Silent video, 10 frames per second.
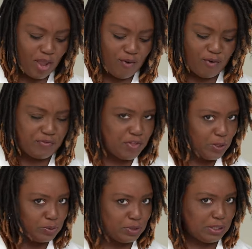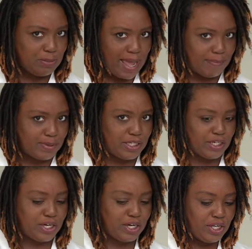of one of those really
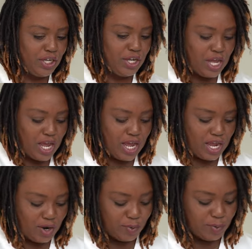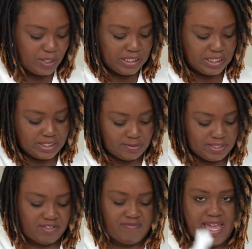popular, really
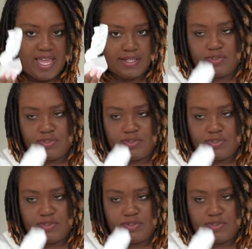expensive bags,